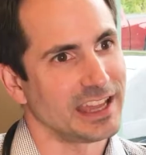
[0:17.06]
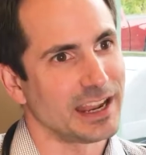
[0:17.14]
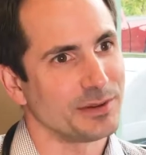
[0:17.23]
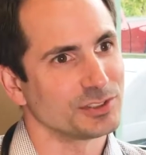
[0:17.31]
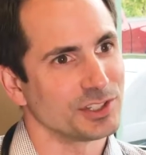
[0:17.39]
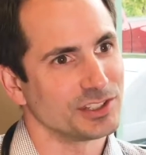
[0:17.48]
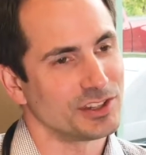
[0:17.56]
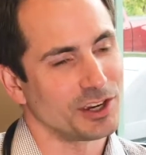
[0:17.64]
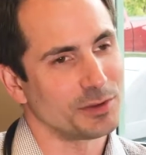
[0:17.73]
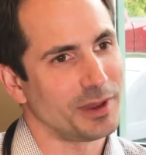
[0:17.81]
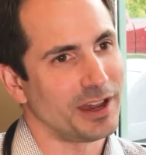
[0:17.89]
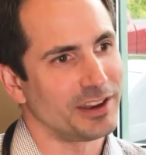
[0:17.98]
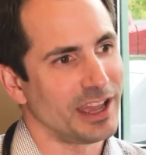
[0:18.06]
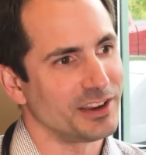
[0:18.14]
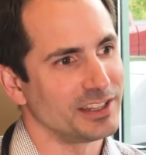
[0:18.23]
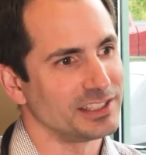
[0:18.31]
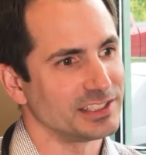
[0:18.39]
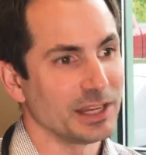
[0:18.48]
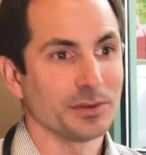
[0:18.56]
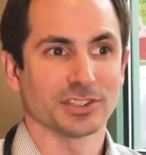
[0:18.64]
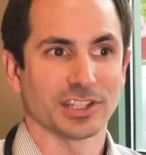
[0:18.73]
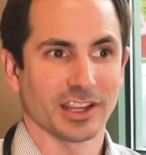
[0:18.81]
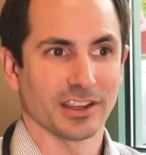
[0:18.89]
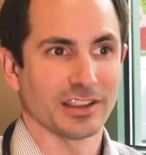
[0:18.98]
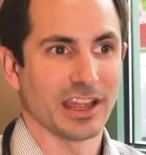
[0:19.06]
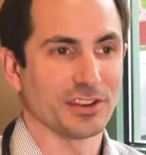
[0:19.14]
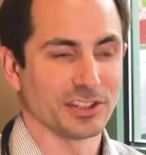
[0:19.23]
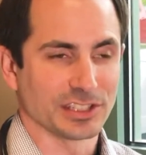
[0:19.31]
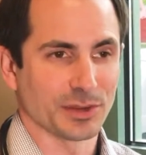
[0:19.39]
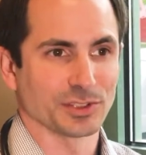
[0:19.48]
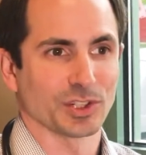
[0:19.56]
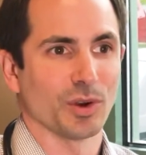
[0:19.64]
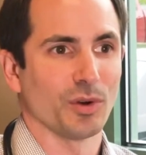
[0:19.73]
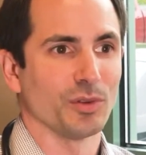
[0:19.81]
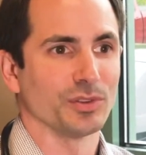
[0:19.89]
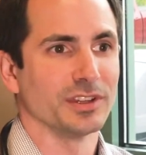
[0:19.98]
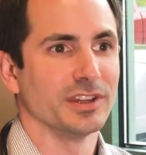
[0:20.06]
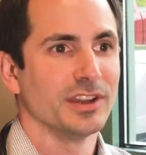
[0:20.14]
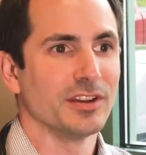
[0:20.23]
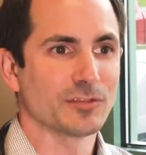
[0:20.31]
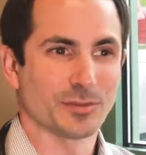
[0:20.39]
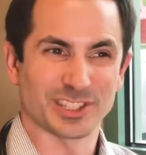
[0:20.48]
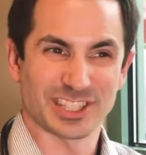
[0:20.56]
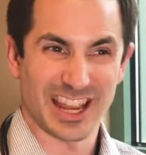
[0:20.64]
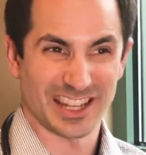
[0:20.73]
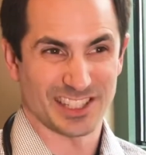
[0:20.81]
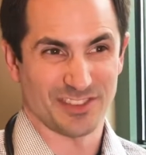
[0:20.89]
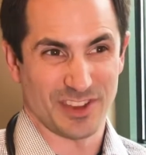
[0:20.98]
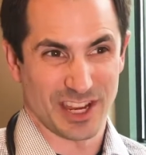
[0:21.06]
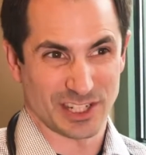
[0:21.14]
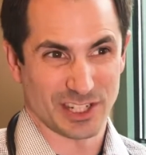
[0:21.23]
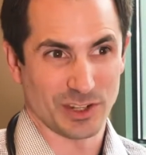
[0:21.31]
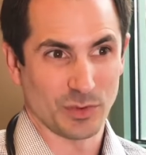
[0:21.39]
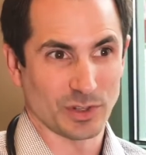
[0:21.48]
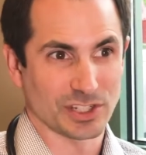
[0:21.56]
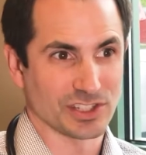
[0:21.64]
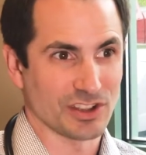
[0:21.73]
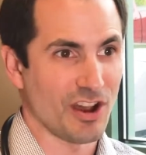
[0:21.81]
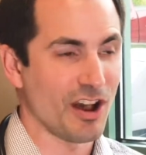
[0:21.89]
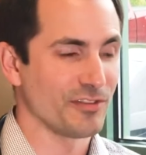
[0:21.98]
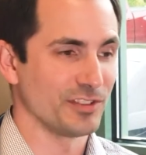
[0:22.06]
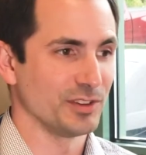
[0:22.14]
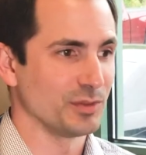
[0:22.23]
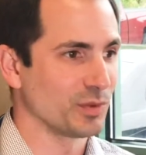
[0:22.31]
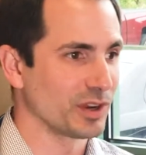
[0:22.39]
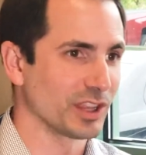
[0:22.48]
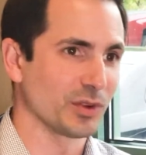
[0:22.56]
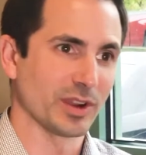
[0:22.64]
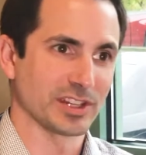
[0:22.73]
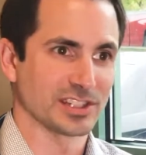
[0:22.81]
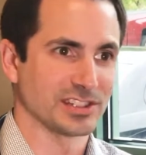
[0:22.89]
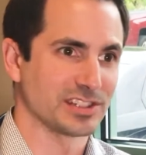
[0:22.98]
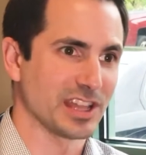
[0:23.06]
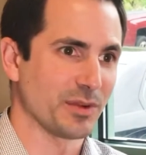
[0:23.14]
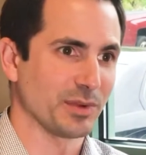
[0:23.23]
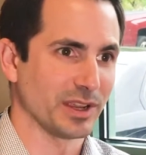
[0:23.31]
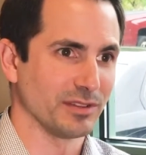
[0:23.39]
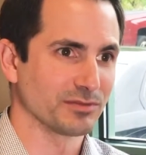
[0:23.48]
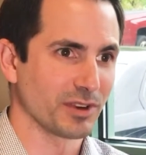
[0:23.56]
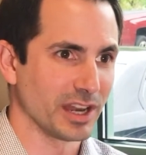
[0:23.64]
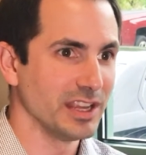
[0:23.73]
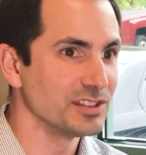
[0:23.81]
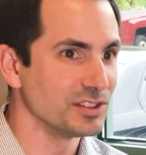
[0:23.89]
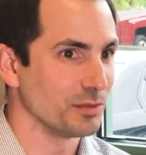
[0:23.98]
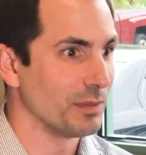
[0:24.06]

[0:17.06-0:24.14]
And I was going to talk about how to distinguish a cold from a sinus infection, which is often one of the questions that we run into.